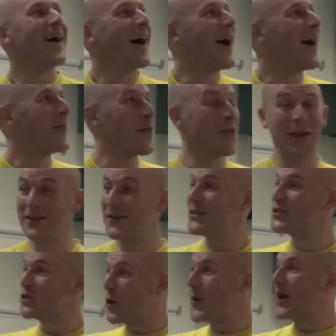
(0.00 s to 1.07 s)
the thing
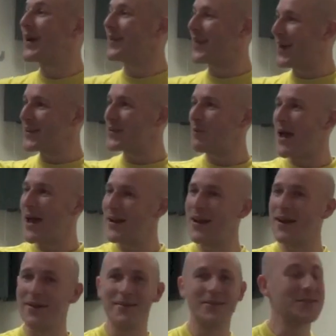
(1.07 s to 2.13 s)
that's doing the
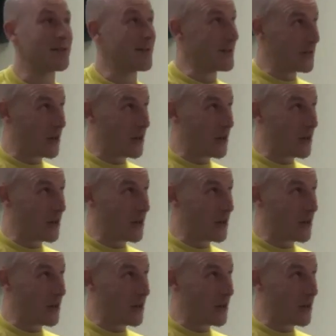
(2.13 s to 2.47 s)
explaining. So